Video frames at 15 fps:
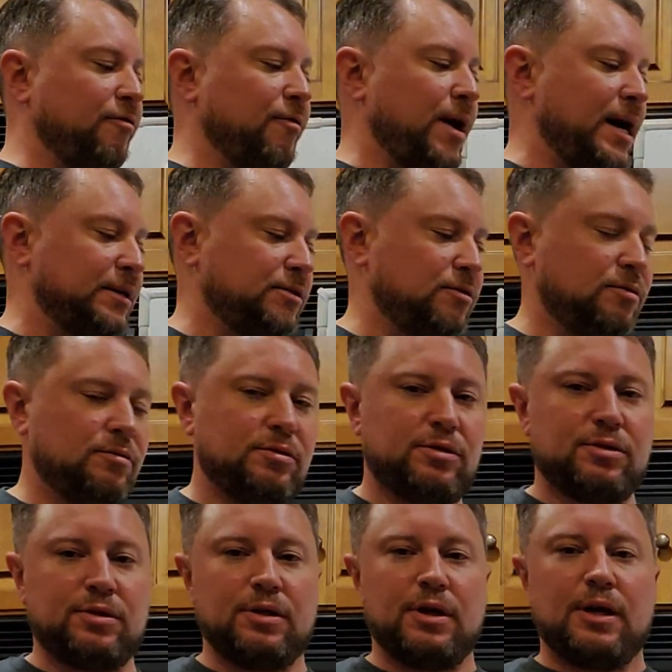
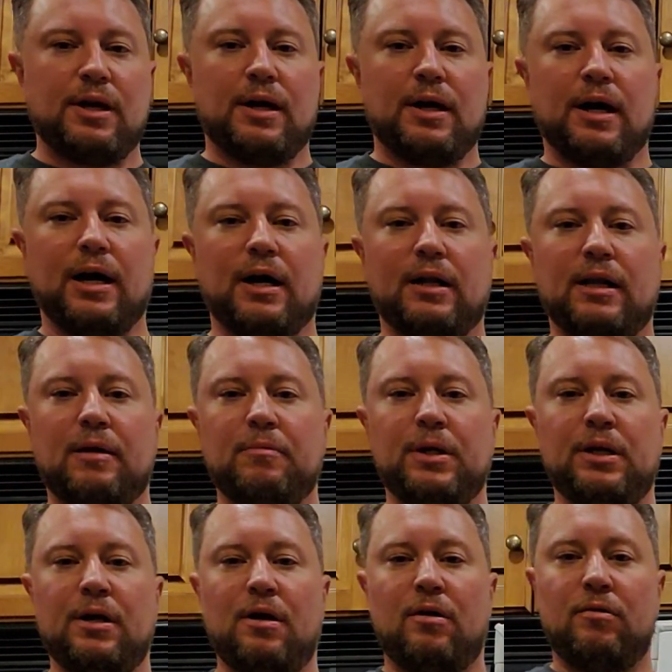fractals, let me
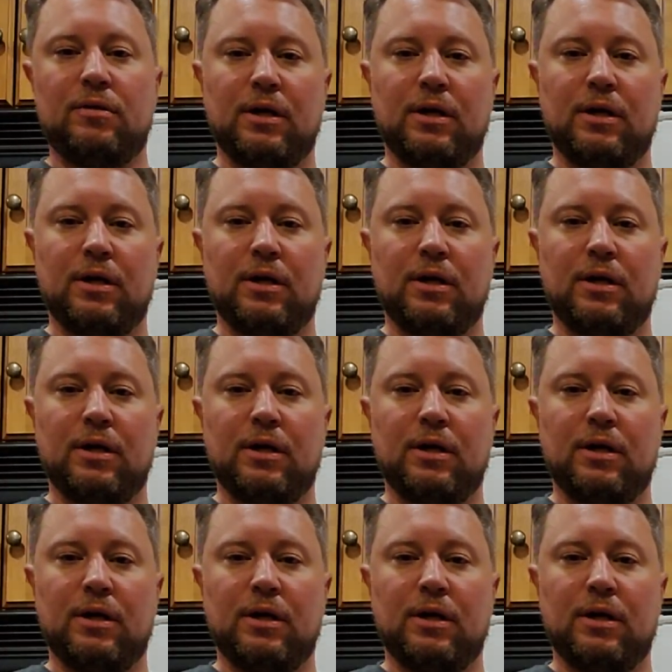know.